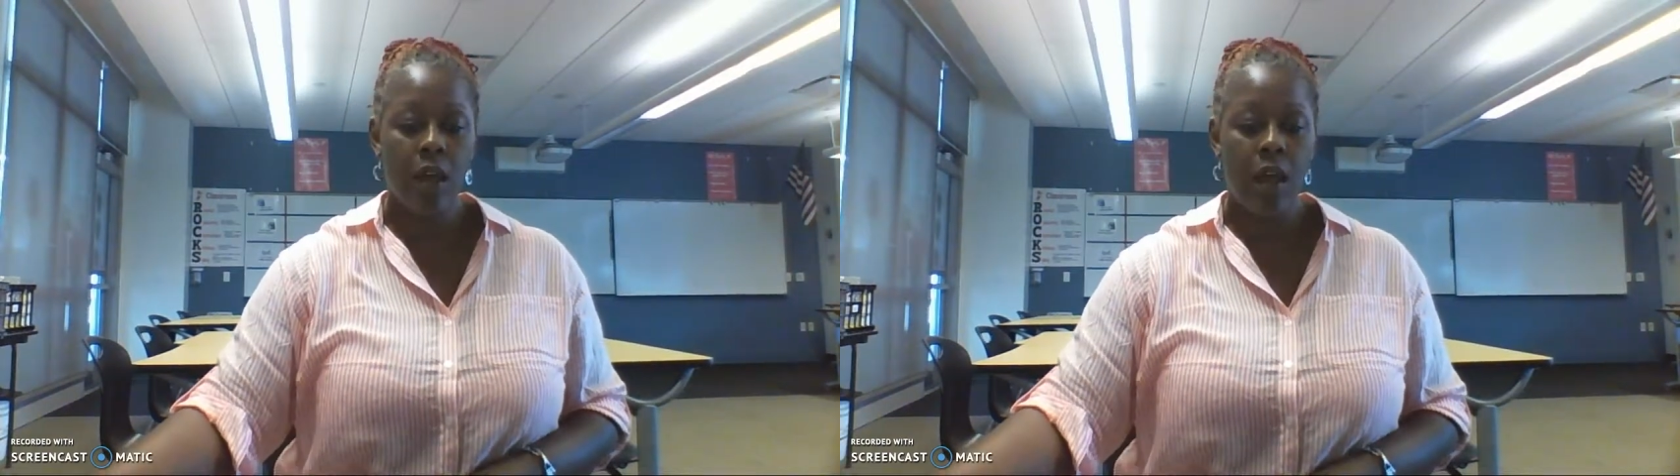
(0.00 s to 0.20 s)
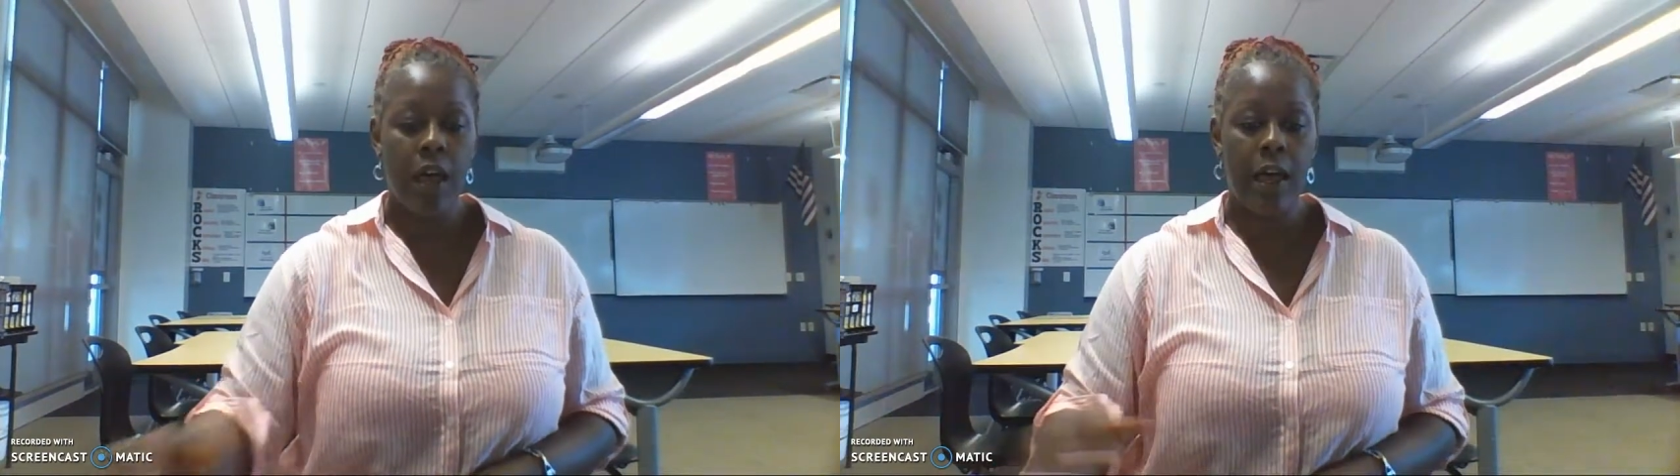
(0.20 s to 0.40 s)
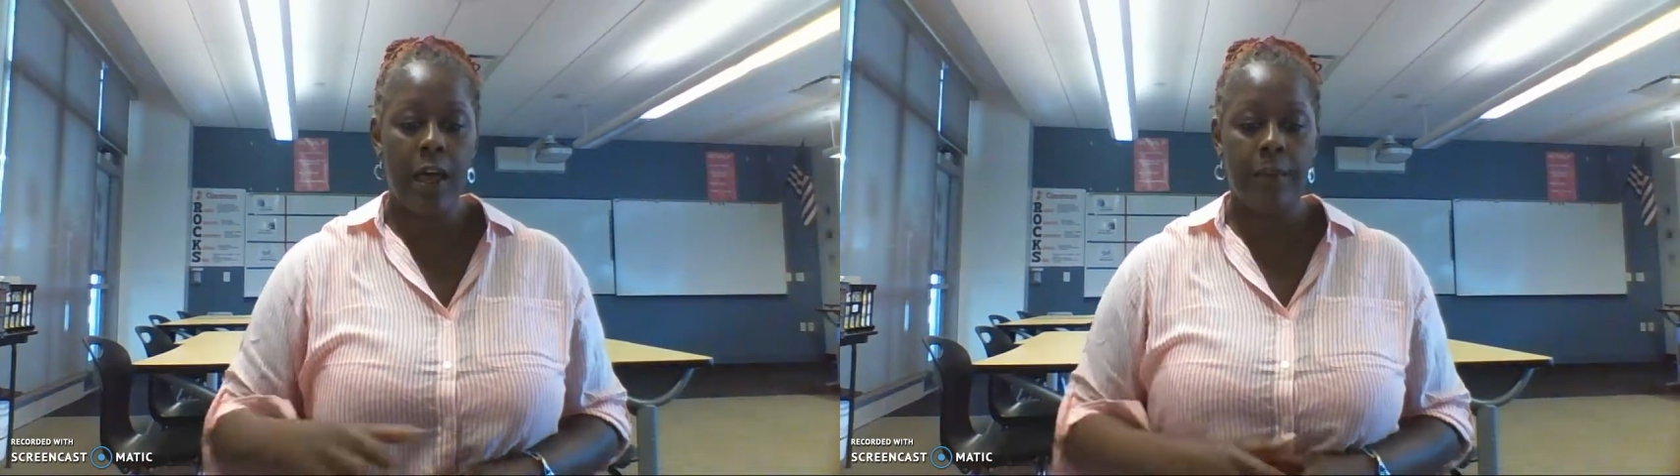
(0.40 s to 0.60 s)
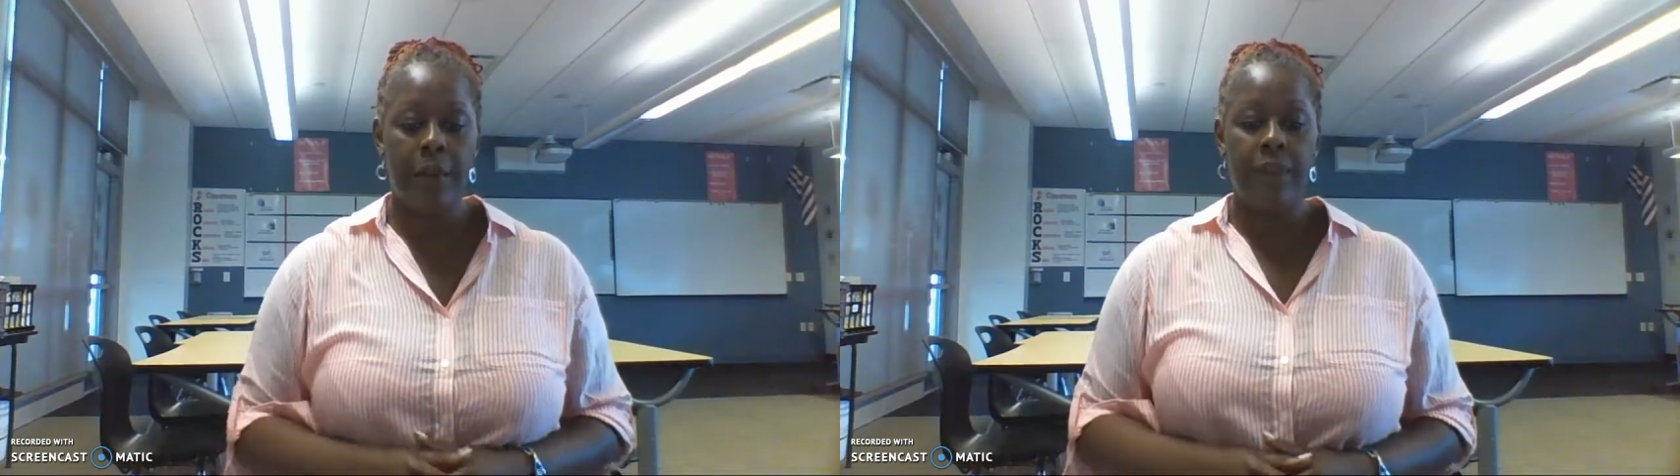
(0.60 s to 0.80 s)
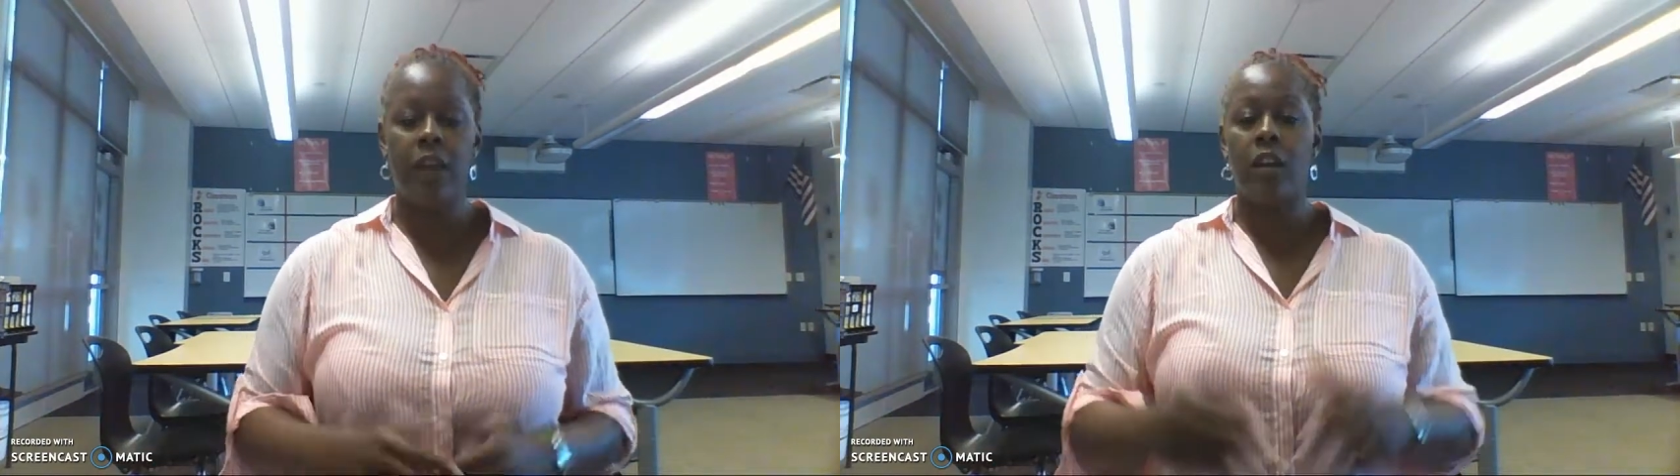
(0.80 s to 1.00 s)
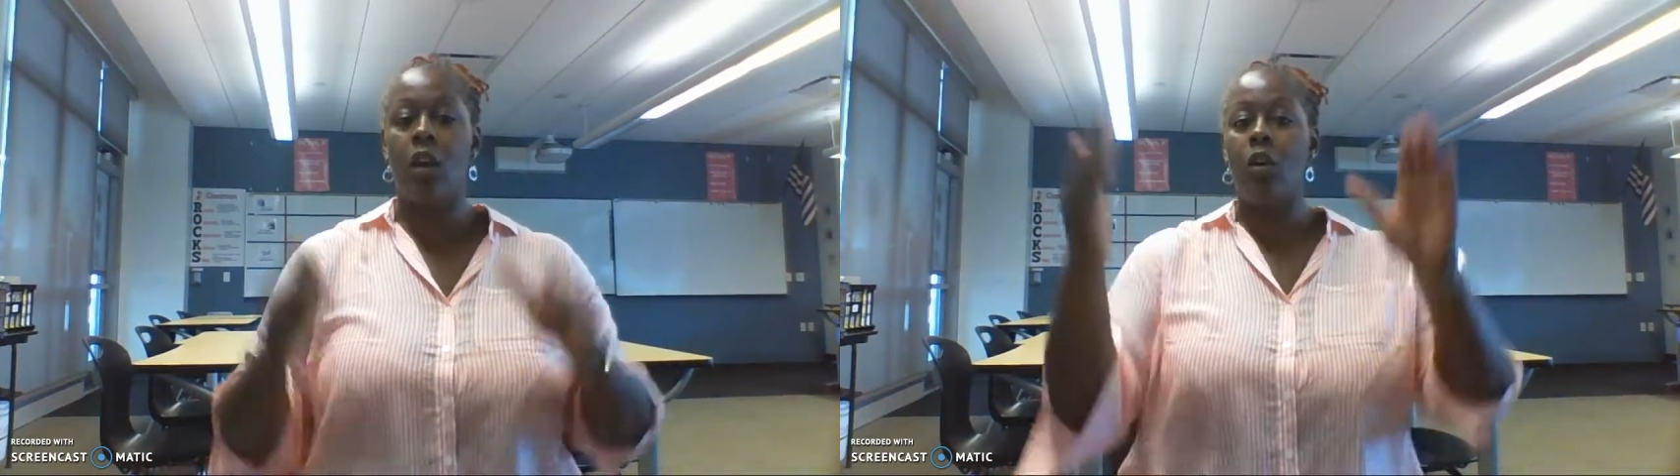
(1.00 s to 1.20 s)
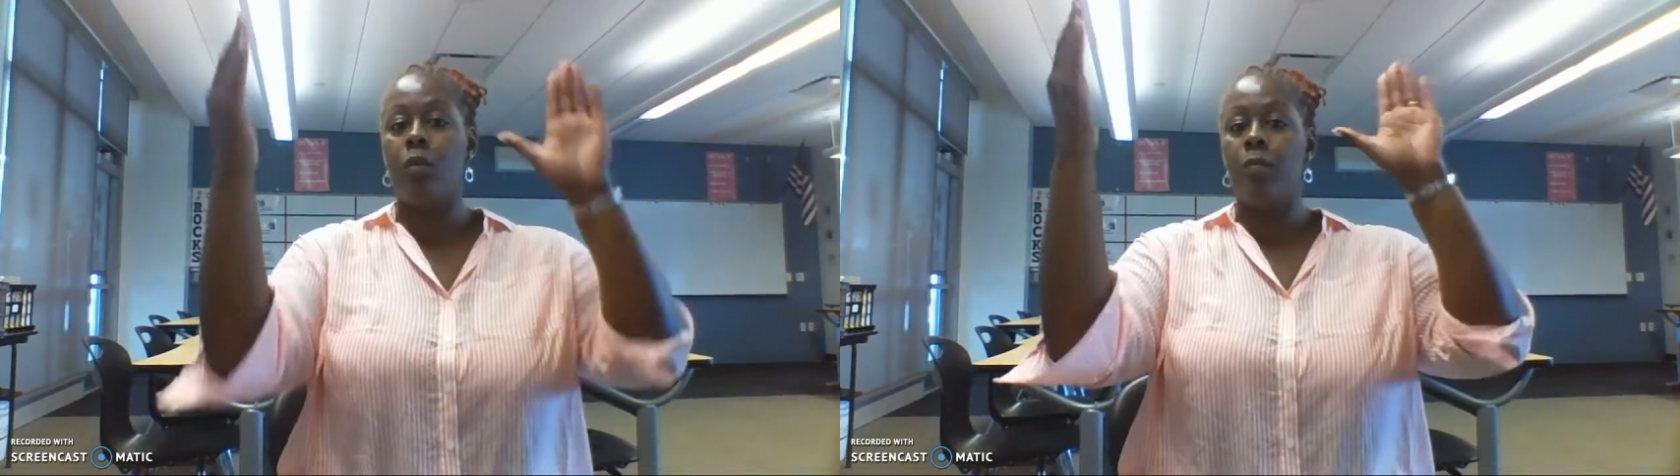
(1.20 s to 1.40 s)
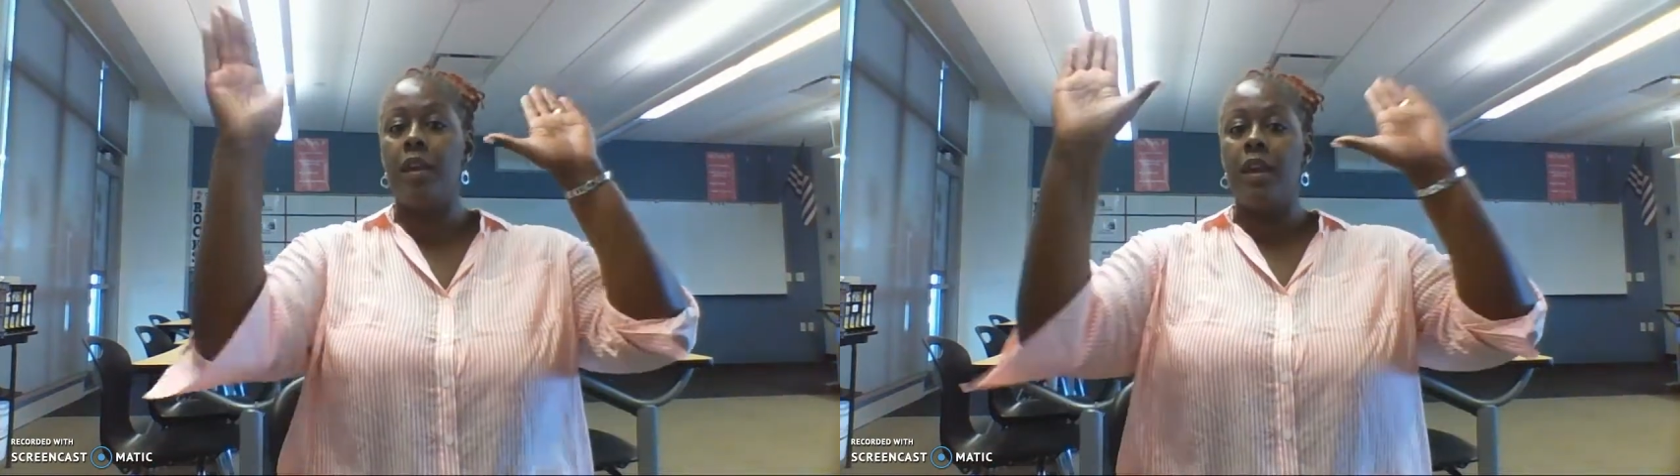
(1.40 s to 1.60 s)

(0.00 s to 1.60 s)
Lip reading: and then hope.